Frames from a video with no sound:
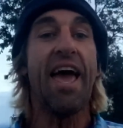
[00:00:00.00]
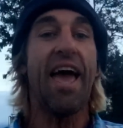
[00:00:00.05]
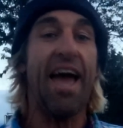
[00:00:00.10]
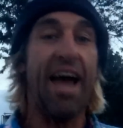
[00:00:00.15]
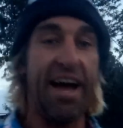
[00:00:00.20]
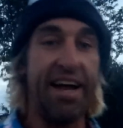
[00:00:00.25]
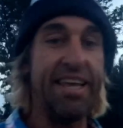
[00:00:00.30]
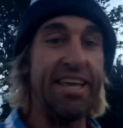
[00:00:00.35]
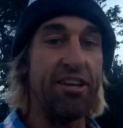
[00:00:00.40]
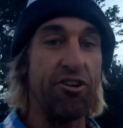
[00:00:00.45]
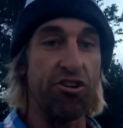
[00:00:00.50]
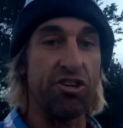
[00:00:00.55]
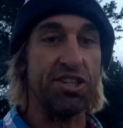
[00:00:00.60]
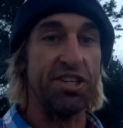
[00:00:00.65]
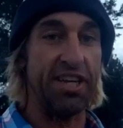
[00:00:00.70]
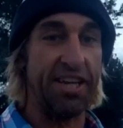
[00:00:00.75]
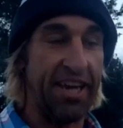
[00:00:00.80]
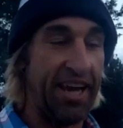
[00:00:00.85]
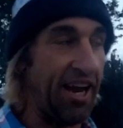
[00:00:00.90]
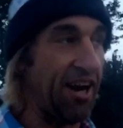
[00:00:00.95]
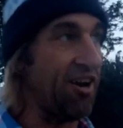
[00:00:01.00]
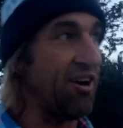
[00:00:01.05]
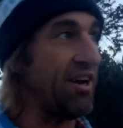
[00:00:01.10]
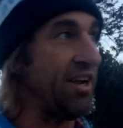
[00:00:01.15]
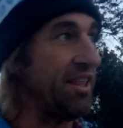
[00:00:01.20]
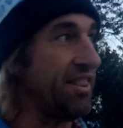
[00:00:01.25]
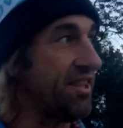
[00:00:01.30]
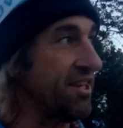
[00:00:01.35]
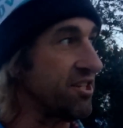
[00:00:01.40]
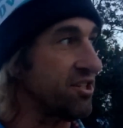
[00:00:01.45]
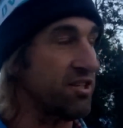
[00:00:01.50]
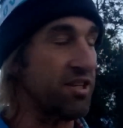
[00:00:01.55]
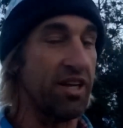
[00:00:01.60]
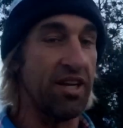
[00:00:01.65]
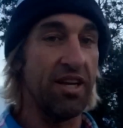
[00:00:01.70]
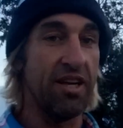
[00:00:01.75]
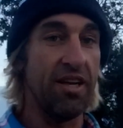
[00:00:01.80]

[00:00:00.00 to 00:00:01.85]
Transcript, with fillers: and he used to carry this